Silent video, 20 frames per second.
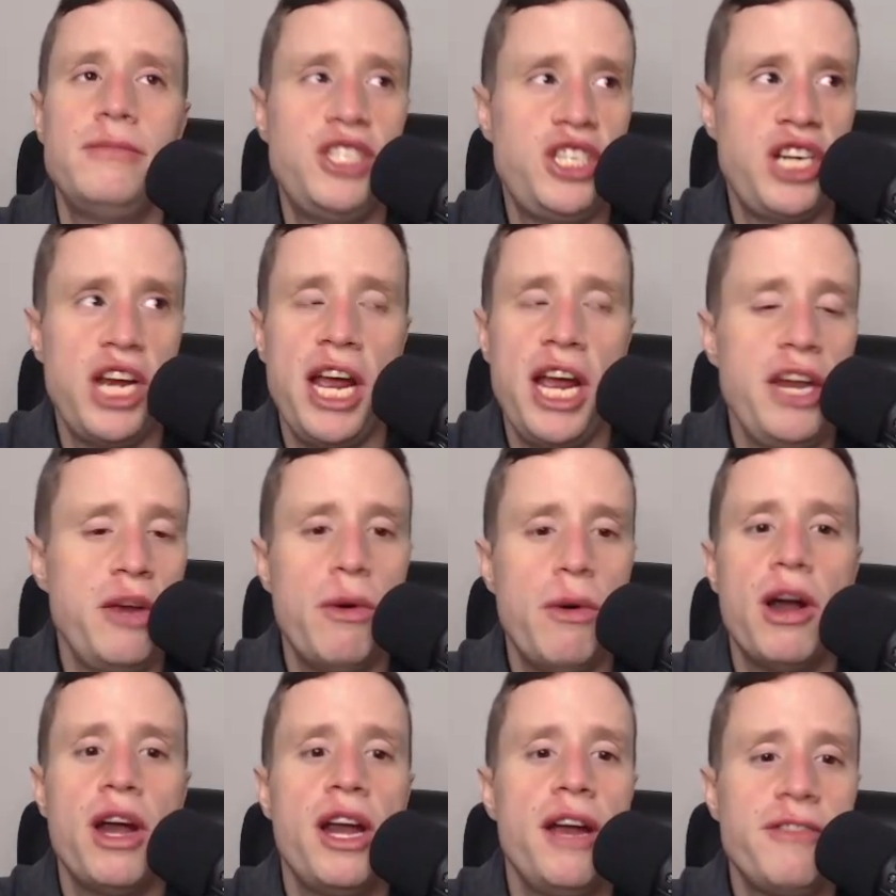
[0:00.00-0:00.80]

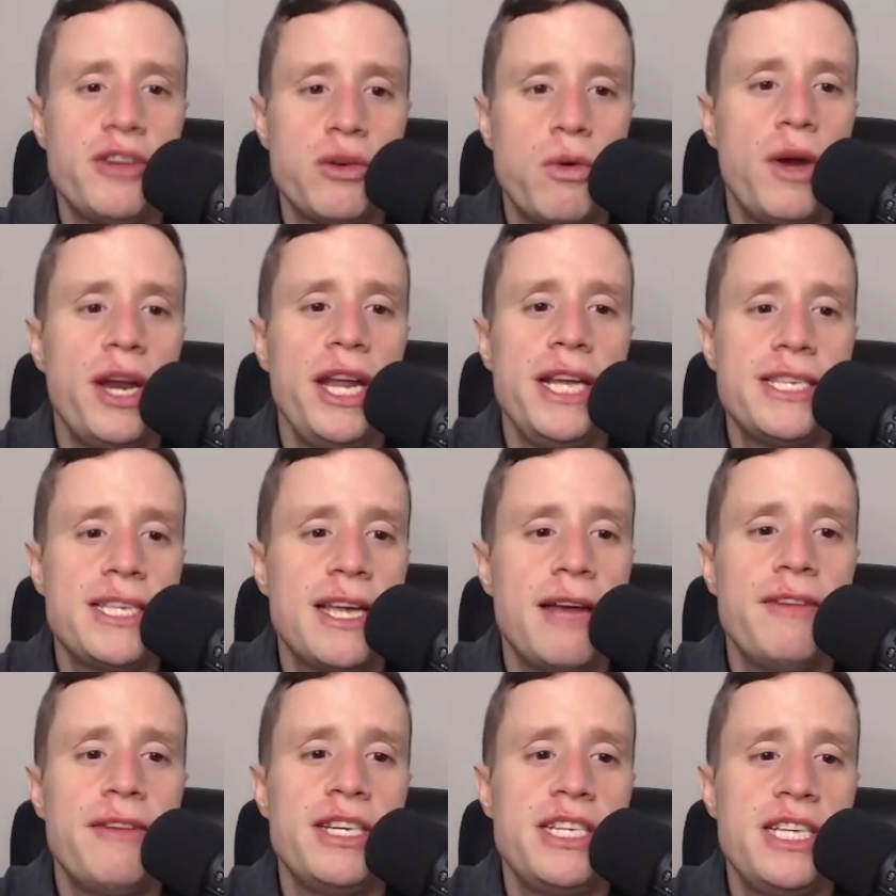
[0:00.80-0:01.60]
January of
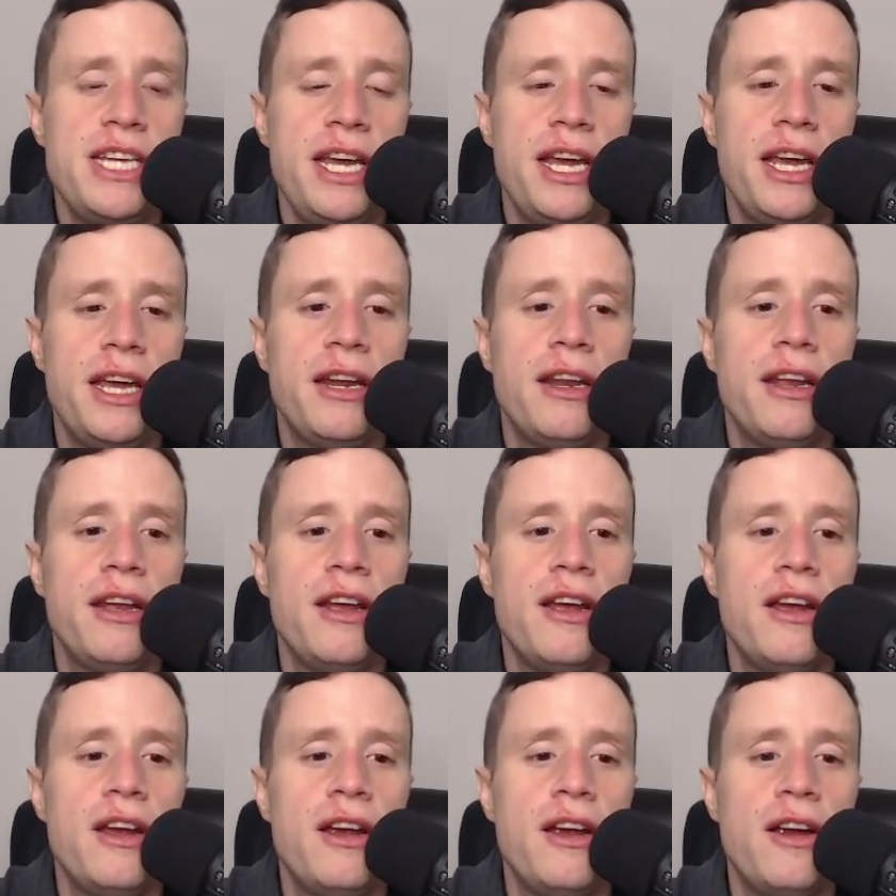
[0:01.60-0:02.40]
2017,
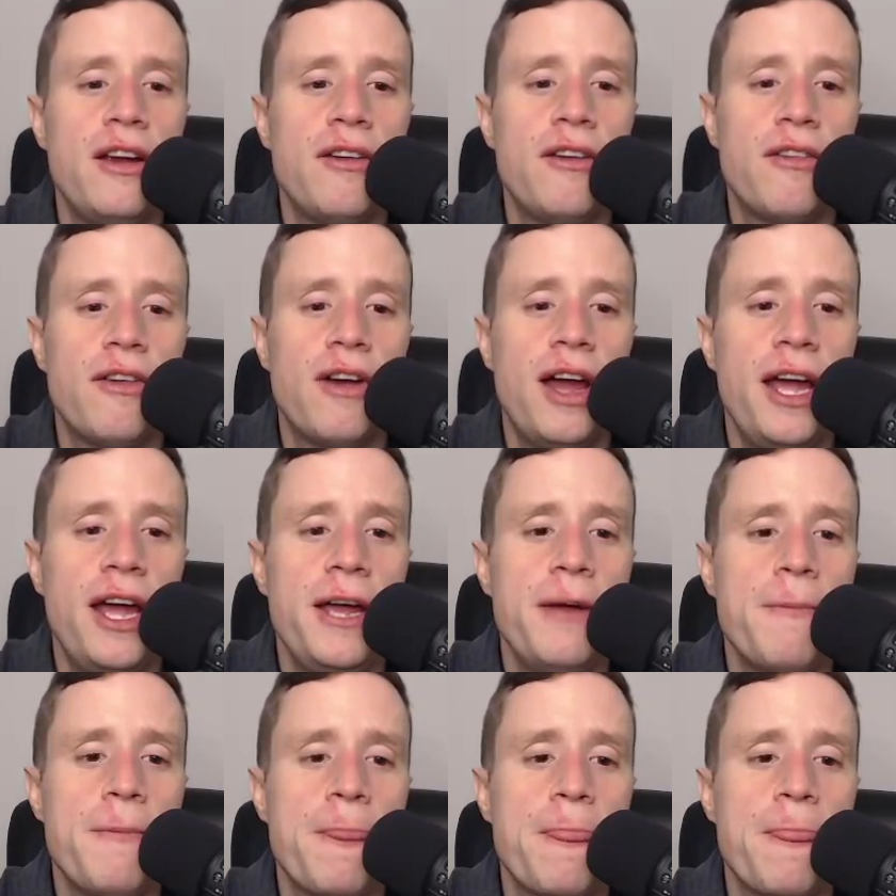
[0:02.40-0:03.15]
right?